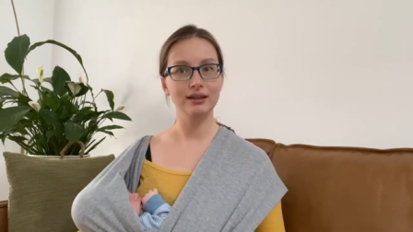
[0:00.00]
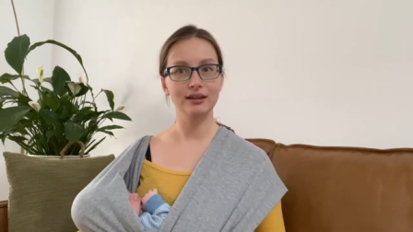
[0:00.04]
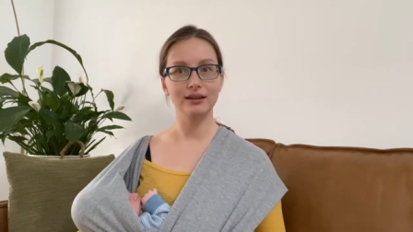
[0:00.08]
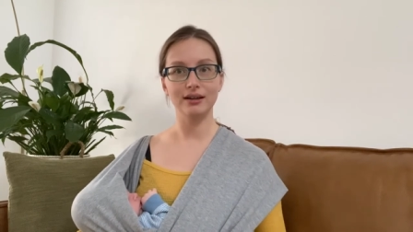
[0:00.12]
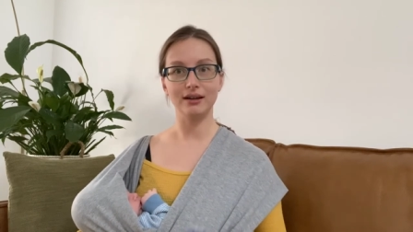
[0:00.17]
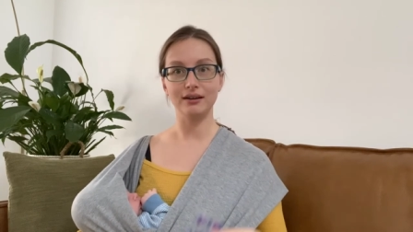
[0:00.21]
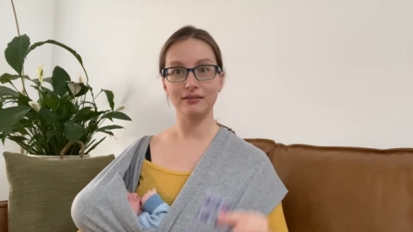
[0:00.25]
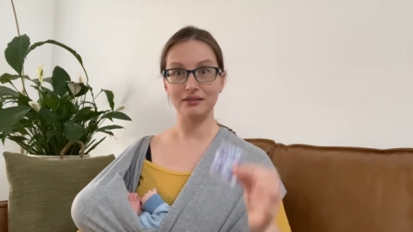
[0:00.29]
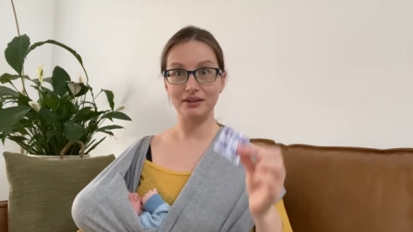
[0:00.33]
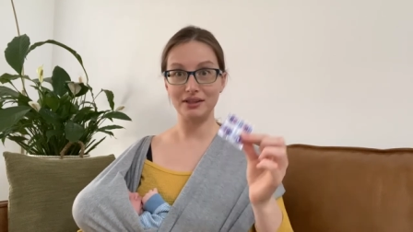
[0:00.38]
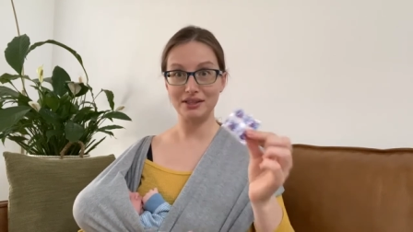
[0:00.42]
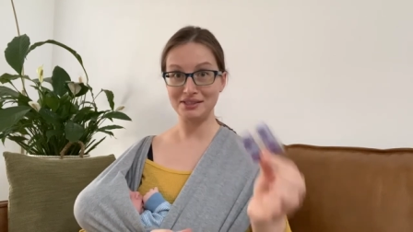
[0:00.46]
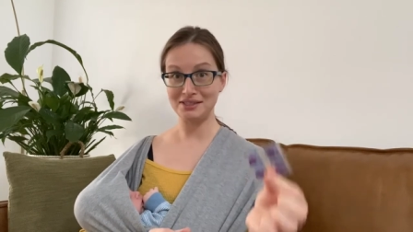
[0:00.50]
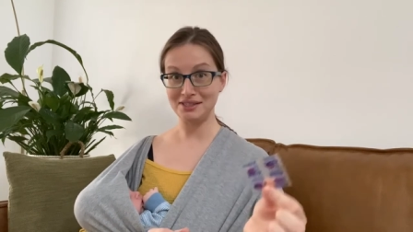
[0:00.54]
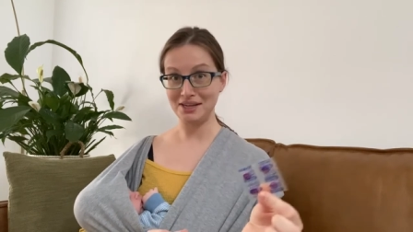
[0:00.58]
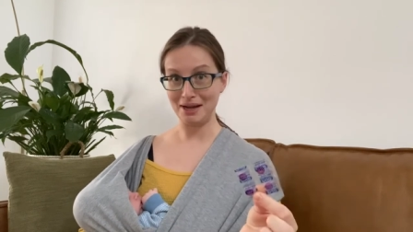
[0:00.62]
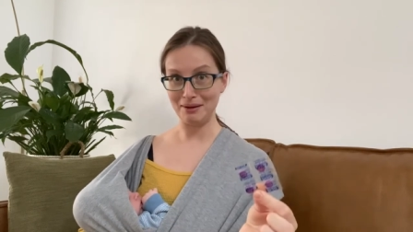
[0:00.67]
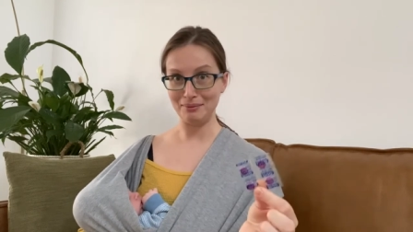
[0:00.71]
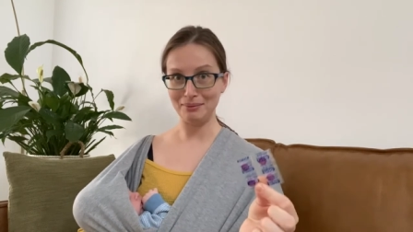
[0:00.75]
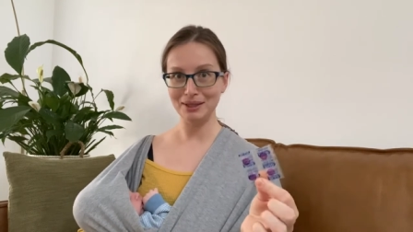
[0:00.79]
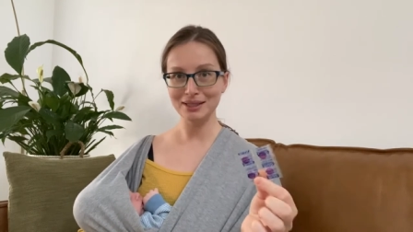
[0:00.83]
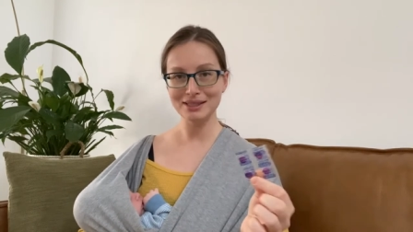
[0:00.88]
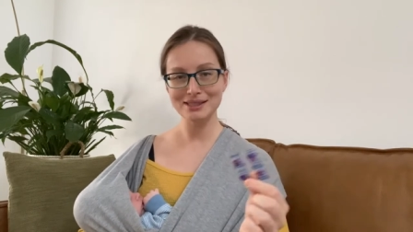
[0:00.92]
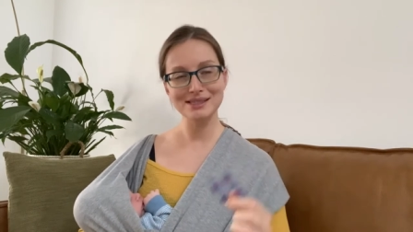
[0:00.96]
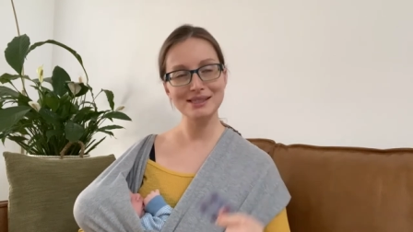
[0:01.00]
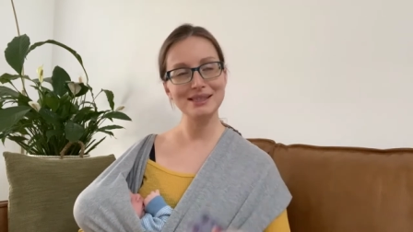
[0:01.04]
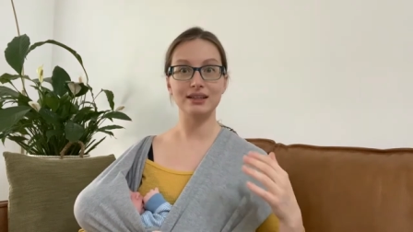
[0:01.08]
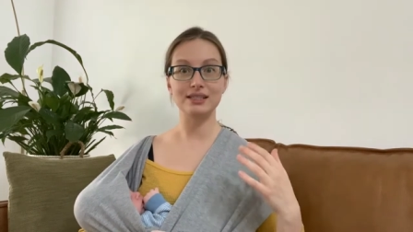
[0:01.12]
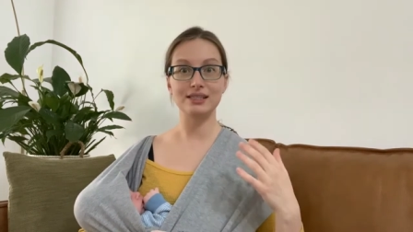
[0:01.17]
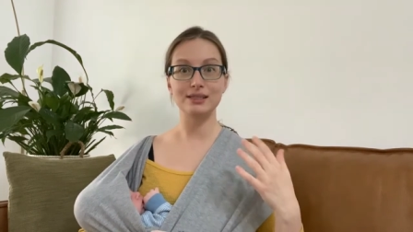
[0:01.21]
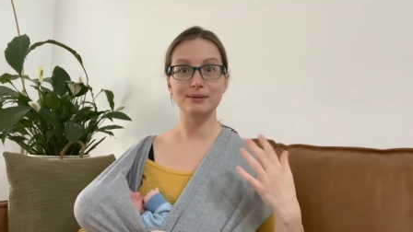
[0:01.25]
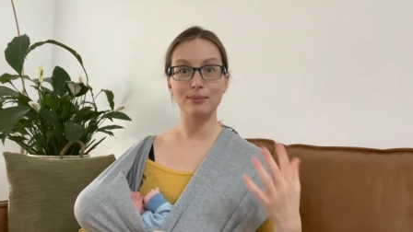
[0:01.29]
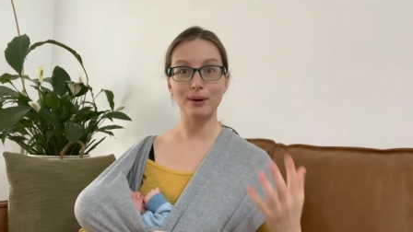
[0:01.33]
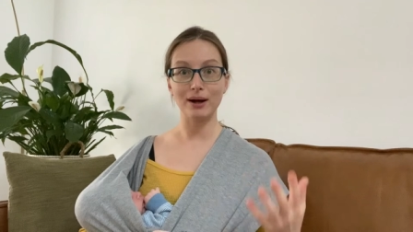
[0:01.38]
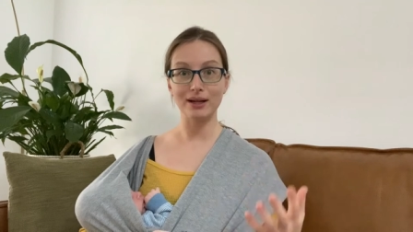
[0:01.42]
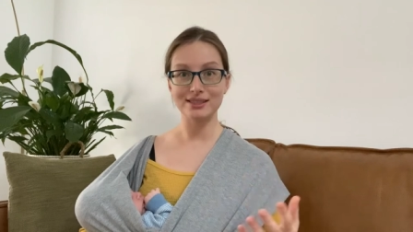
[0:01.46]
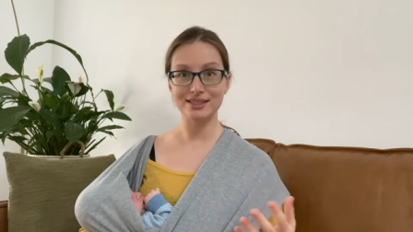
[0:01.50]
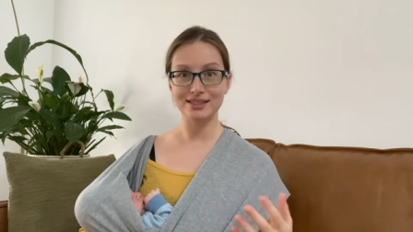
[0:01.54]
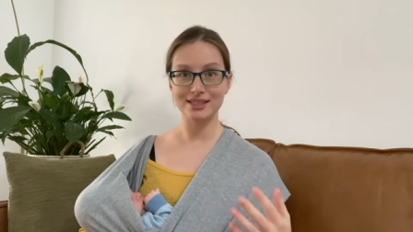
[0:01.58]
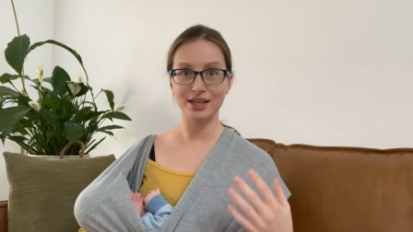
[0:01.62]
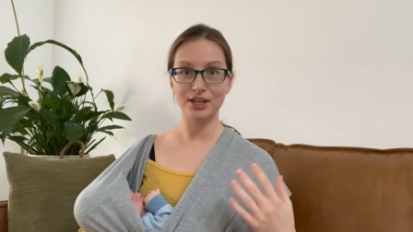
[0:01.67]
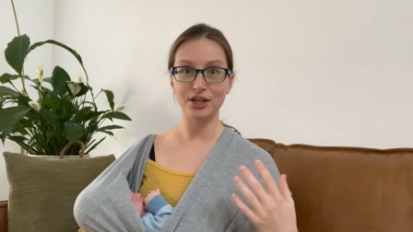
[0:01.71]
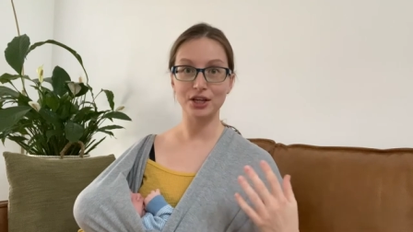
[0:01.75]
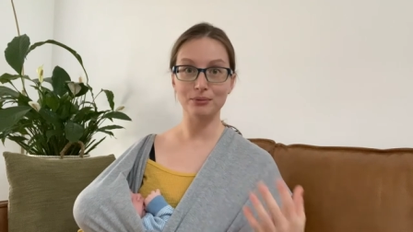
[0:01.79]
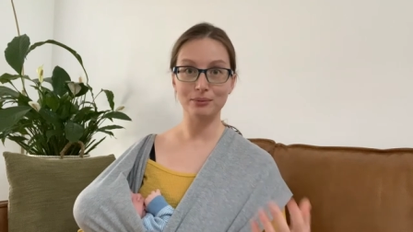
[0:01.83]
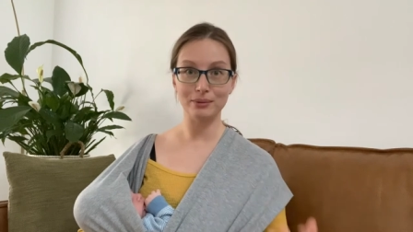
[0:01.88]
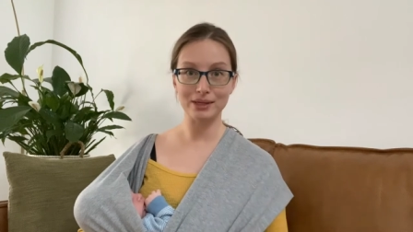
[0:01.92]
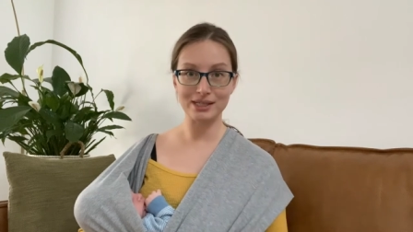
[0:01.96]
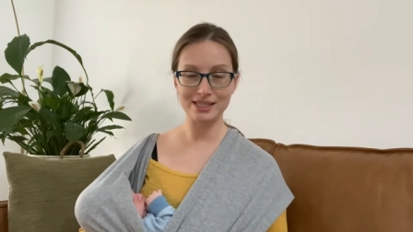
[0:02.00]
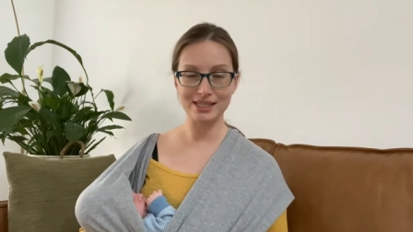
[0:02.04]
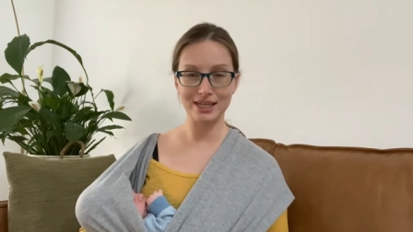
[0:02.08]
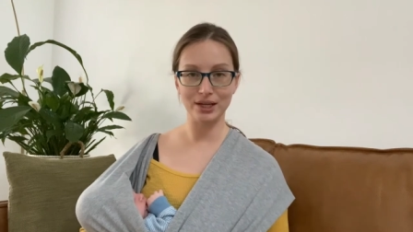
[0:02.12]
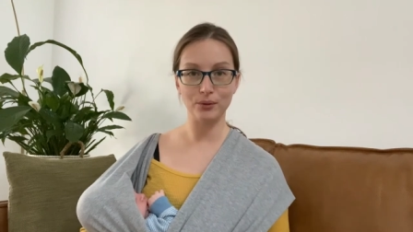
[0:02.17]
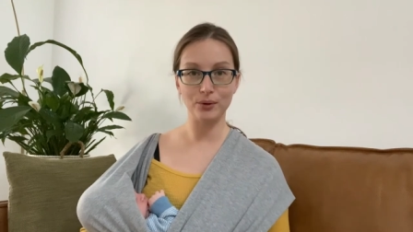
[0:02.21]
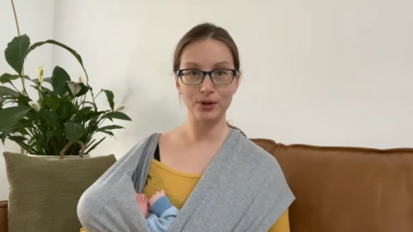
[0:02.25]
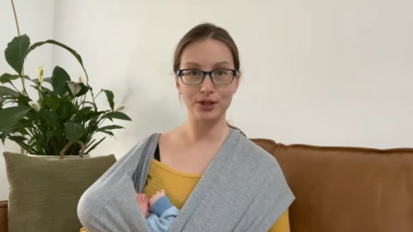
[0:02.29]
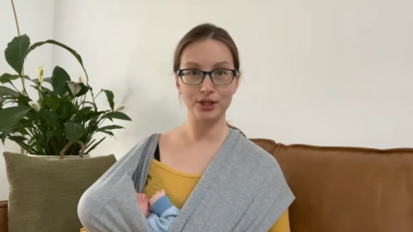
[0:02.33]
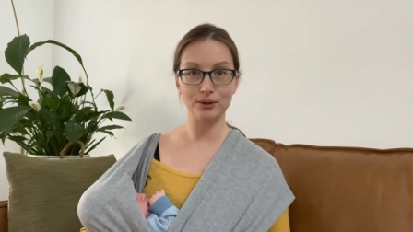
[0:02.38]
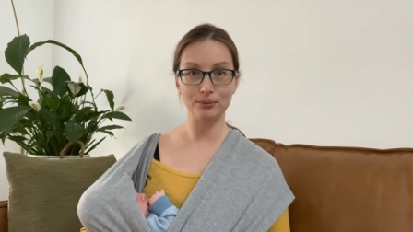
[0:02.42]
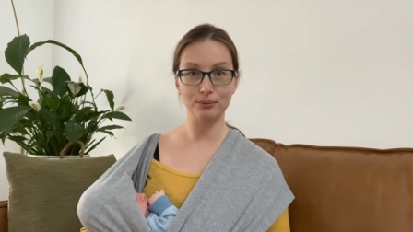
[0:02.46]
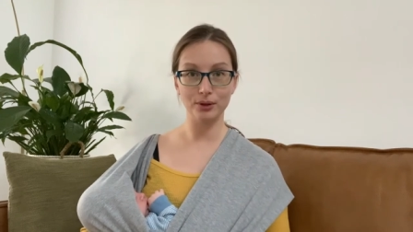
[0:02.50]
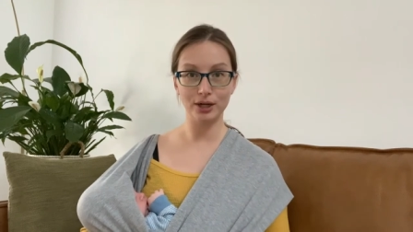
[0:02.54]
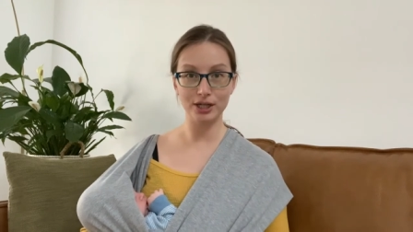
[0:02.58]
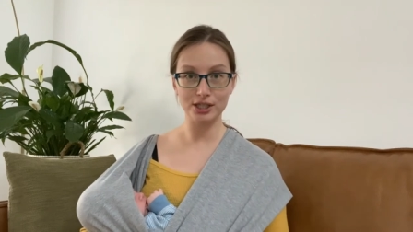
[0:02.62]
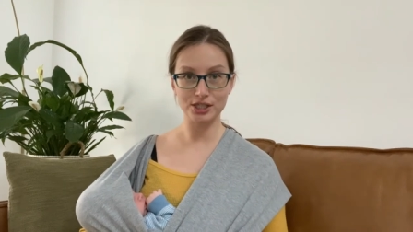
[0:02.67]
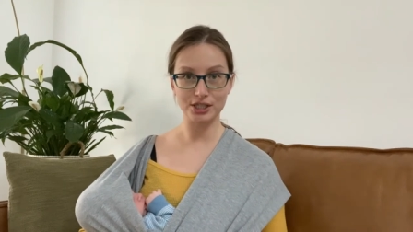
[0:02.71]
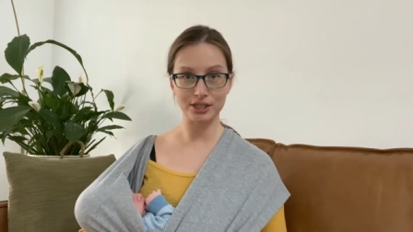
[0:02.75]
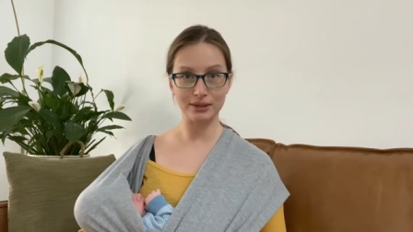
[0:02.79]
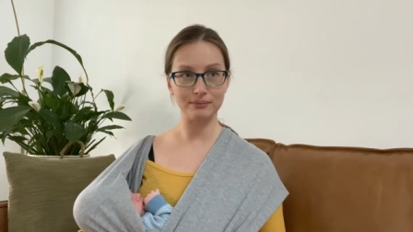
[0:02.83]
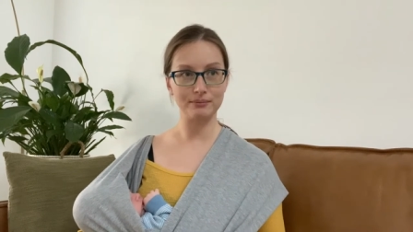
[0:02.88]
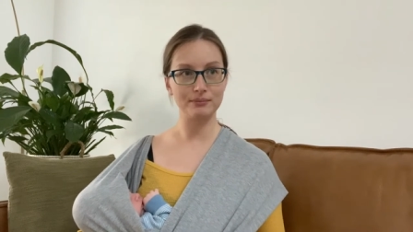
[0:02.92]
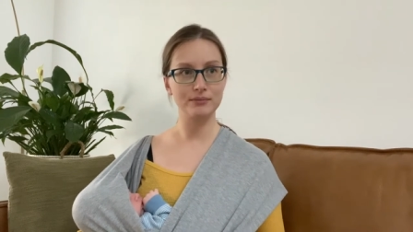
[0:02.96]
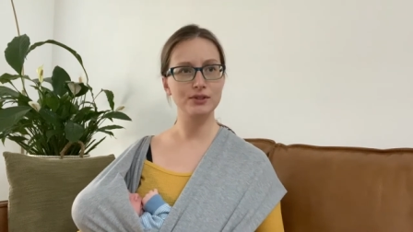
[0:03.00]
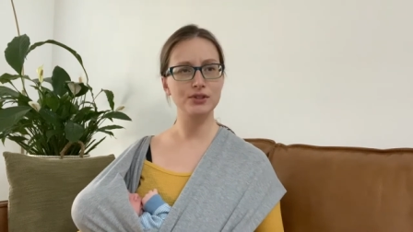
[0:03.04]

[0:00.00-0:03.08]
of these tablets, spots that you're missing when you're brushing.